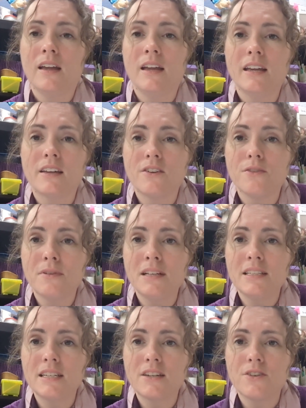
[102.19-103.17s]

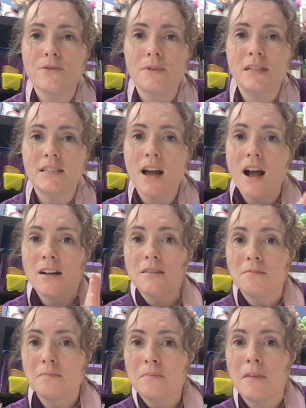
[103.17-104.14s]
Hickory dickory
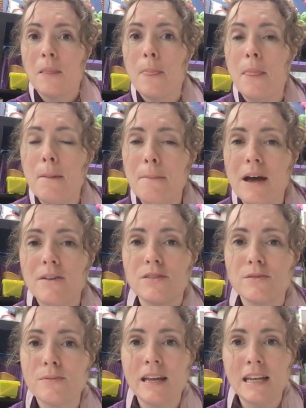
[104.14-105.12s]
dock, the
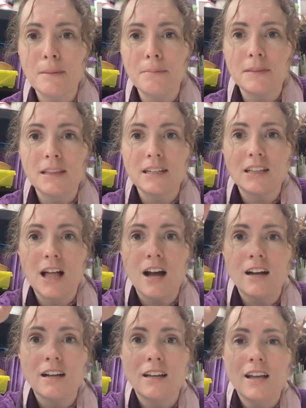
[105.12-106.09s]
mouse ran up the
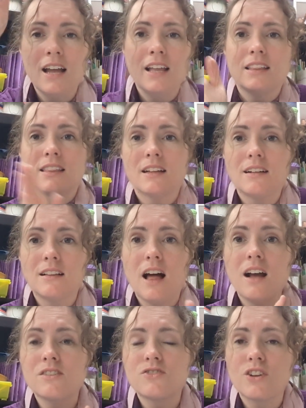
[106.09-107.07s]
clock. The
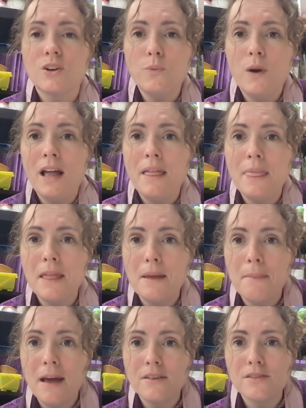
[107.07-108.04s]
clock struck one, the
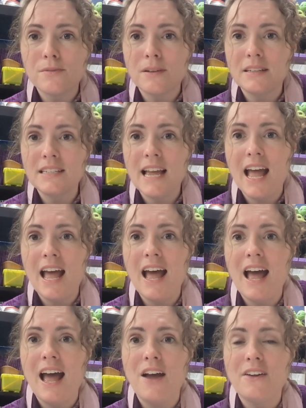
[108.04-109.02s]
mouse ran
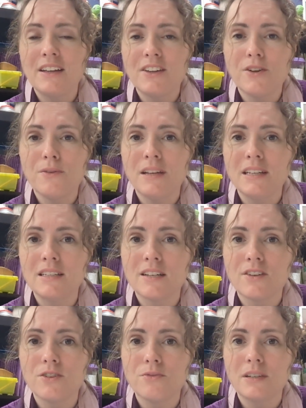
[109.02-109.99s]
down. Hickory
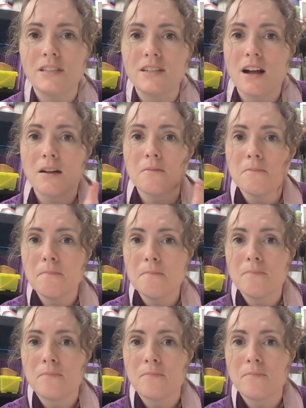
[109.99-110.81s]
dickory dock.